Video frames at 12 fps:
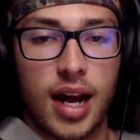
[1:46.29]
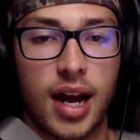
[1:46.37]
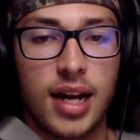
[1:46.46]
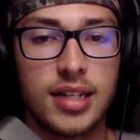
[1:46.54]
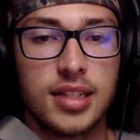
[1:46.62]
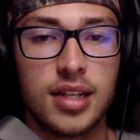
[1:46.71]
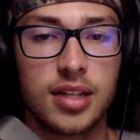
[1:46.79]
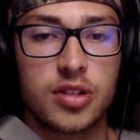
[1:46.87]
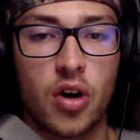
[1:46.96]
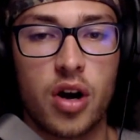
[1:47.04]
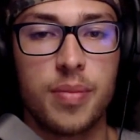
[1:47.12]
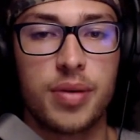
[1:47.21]
hate it at the
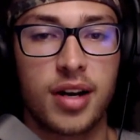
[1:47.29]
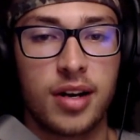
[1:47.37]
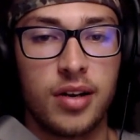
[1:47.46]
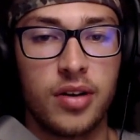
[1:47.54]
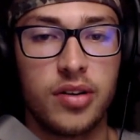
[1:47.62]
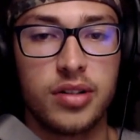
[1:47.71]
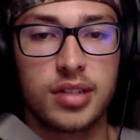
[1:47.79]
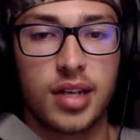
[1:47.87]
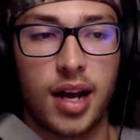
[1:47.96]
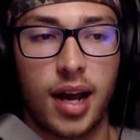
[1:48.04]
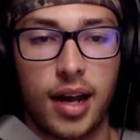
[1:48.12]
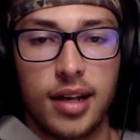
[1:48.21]
time, but I learned to
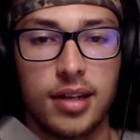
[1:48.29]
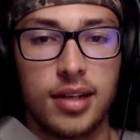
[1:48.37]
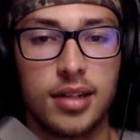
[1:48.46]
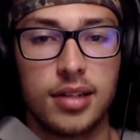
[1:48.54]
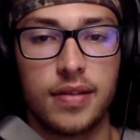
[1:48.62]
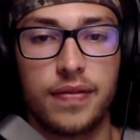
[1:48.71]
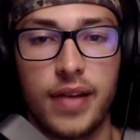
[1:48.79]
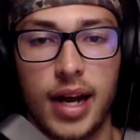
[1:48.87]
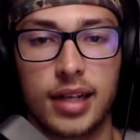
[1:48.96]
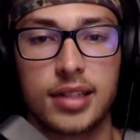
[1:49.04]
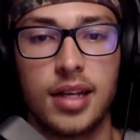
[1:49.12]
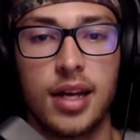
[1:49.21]
hate the
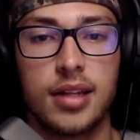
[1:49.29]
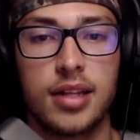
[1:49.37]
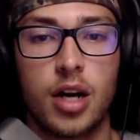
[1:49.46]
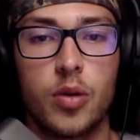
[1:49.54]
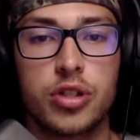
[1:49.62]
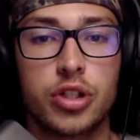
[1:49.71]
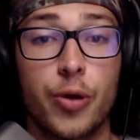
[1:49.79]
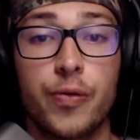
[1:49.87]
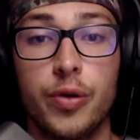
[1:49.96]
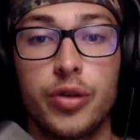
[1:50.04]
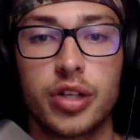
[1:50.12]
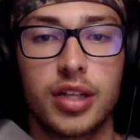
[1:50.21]
fact that I was so
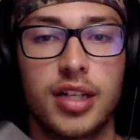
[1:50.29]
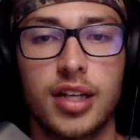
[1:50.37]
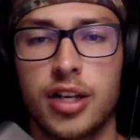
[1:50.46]
future thinking.